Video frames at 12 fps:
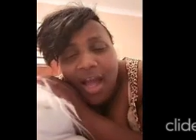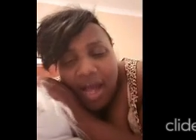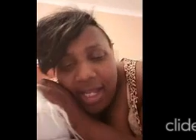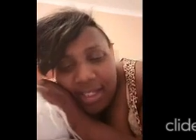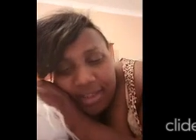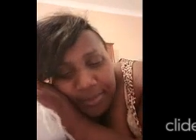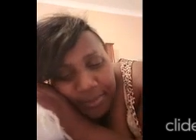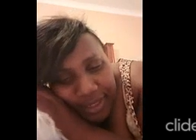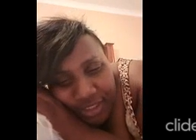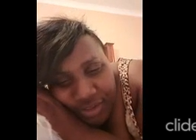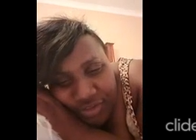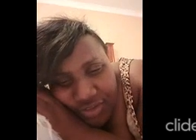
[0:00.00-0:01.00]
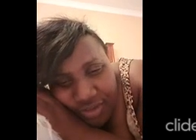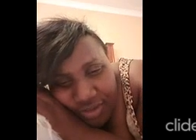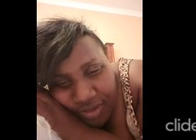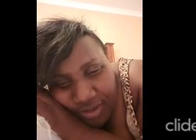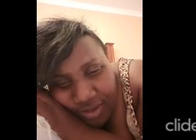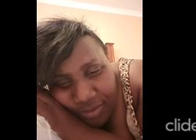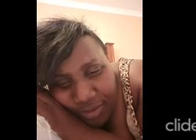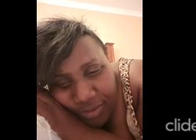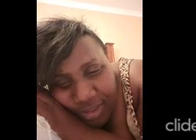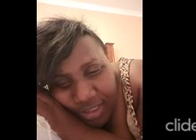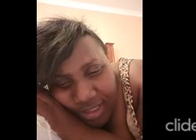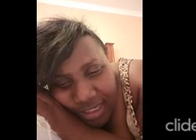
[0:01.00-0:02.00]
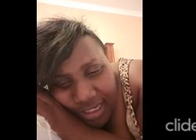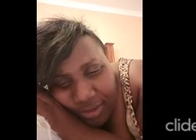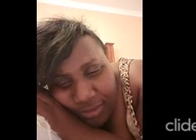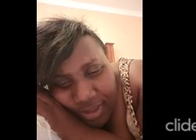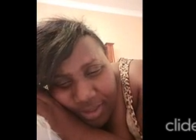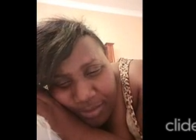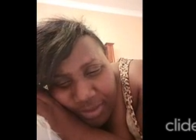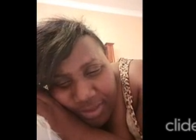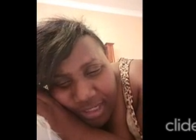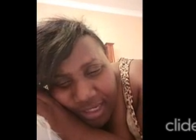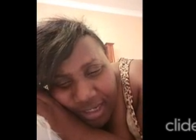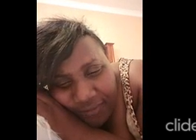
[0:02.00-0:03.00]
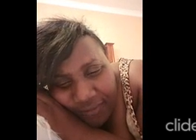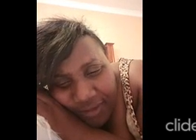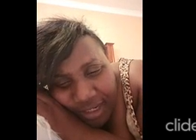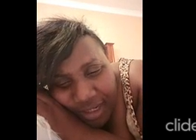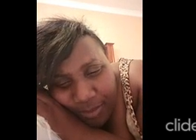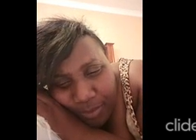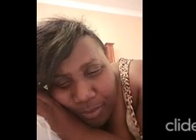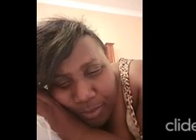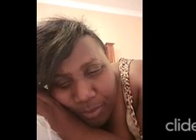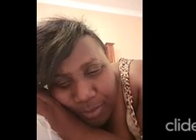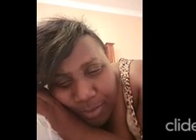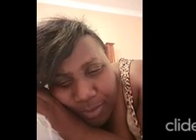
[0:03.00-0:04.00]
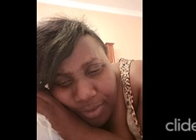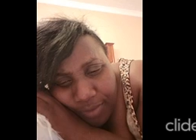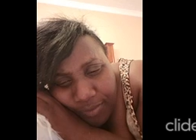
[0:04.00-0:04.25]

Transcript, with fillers: On the beach. Now rain, like now rain must not fall up Portmore.